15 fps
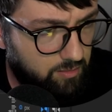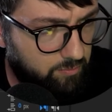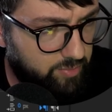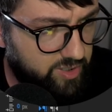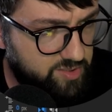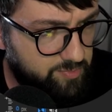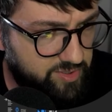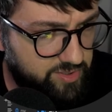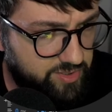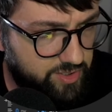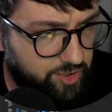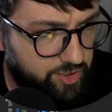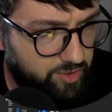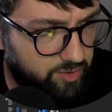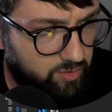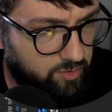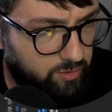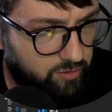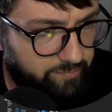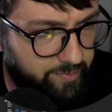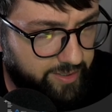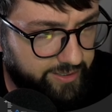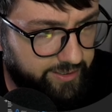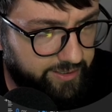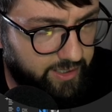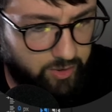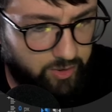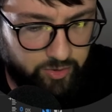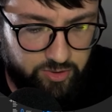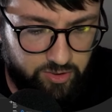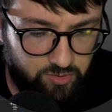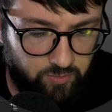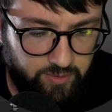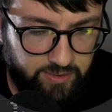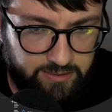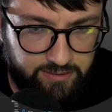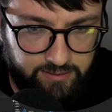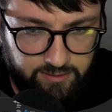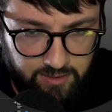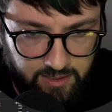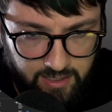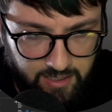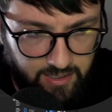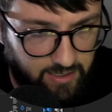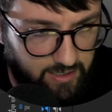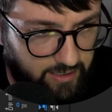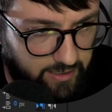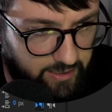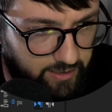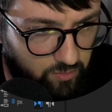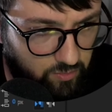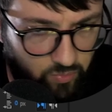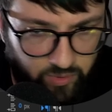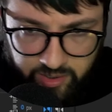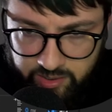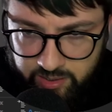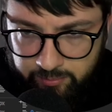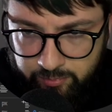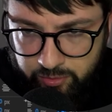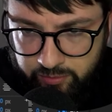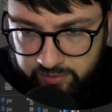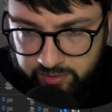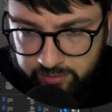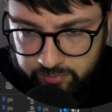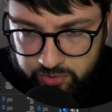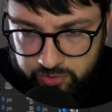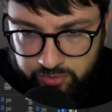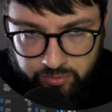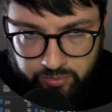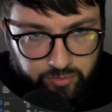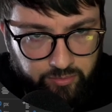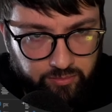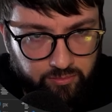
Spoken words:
press position on all of my yellow squares. And where did I move them to?